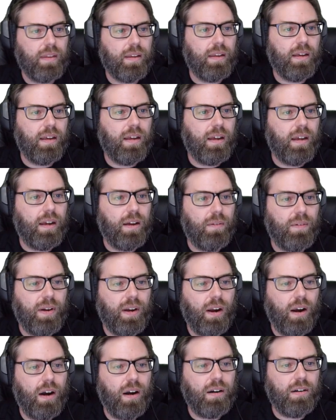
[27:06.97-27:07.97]

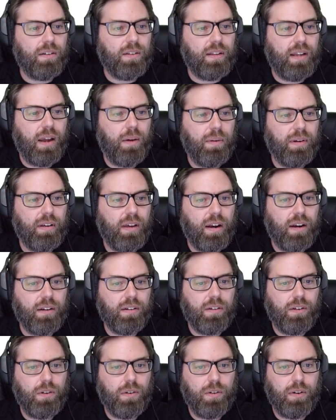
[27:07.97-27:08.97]
There we are. Now we got
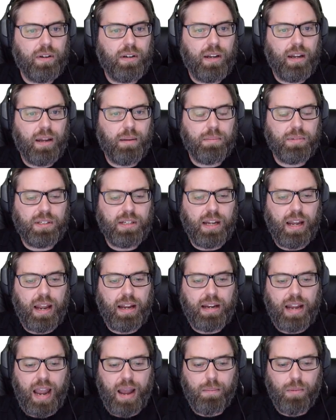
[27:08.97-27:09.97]
a good
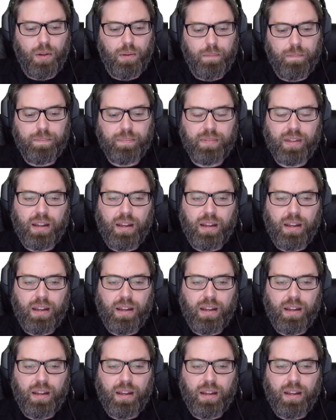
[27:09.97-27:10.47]
mta.yaml.